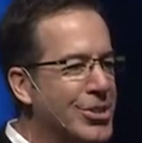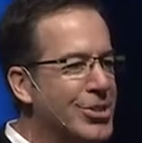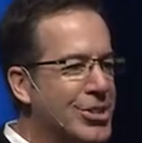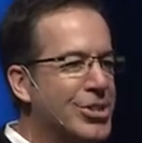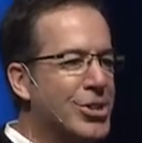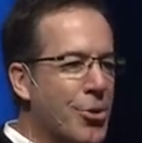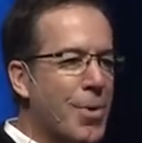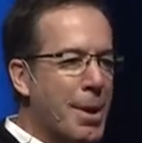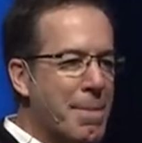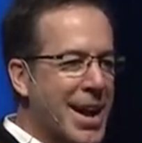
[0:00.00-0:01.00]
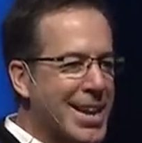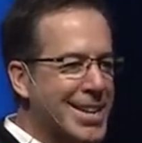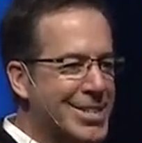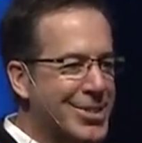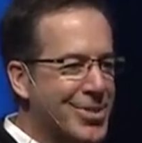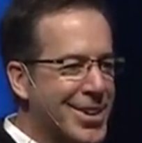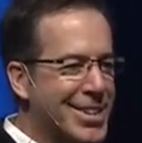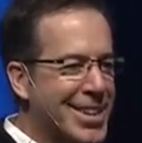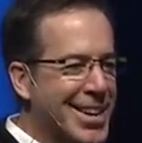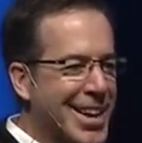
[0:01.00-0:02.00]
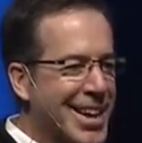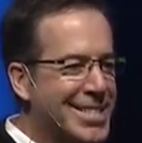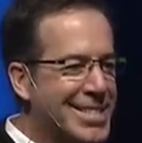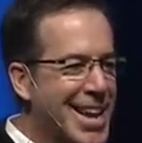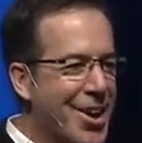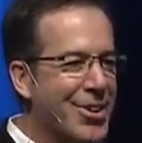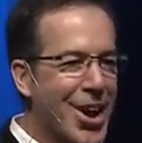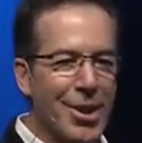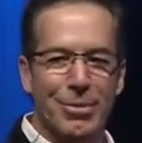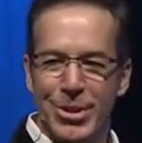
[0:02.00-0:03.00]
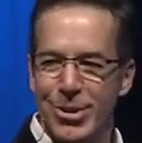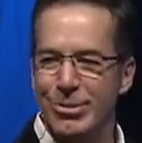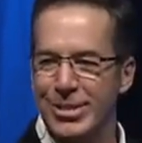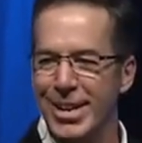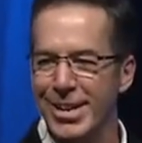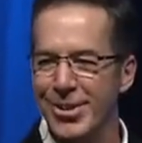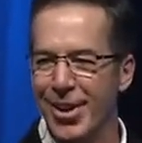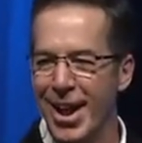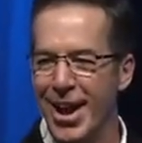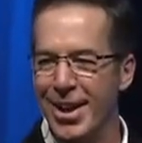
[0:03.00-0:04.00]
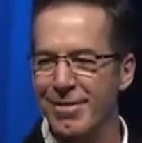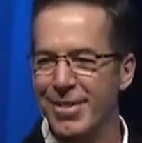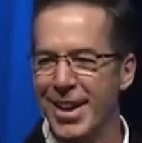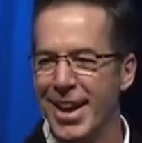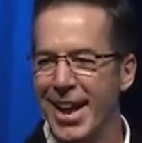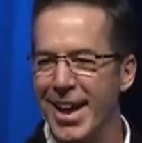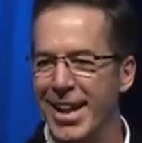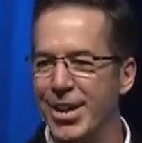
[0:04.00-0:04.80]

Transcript: just just go right back into it and see how god will use it in your life and